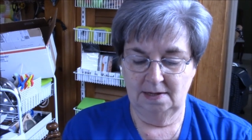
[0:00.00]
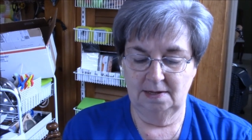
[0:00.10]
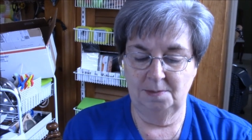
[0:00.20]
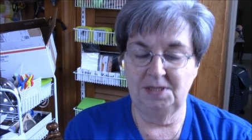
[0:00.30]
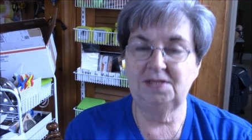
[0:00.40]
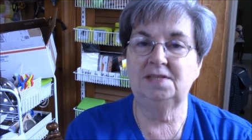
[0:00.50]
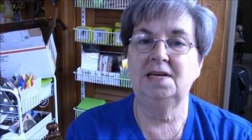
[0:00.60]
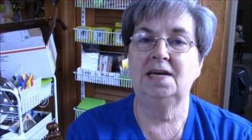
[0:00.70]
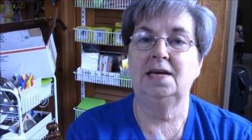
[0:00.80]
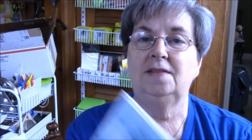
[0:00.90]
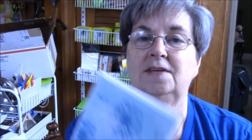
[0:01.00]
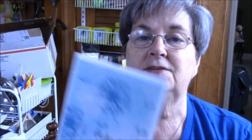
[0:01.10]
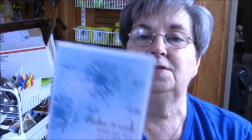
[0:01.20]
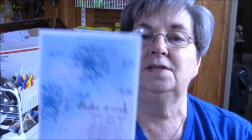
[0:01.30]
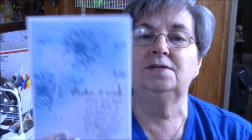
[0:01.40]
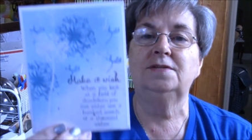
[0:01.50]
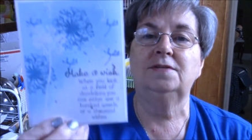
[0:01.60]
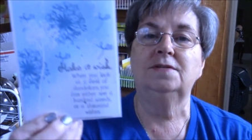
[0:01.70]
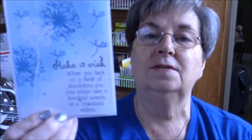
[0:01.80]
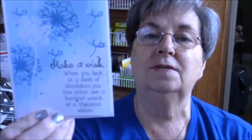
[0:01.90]
let me see. This
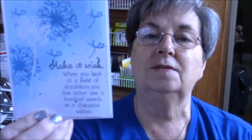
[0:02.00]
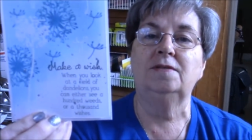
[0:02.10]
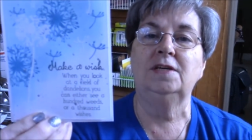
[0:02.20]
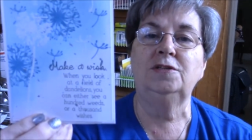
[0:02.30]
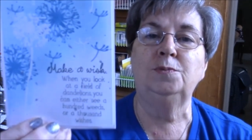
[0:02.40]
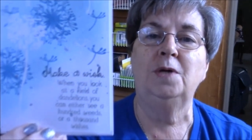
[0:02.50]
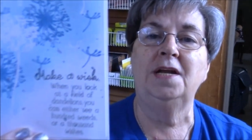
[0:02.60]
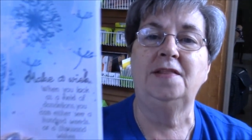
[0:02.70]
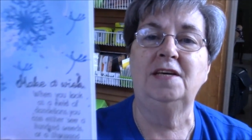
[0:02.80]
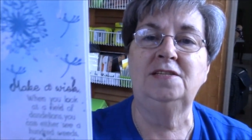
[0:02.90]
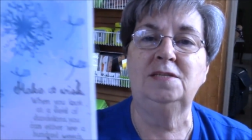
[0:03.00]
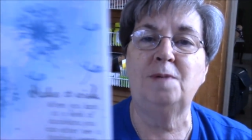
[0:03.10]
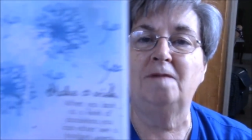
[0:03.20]
is this one. This is my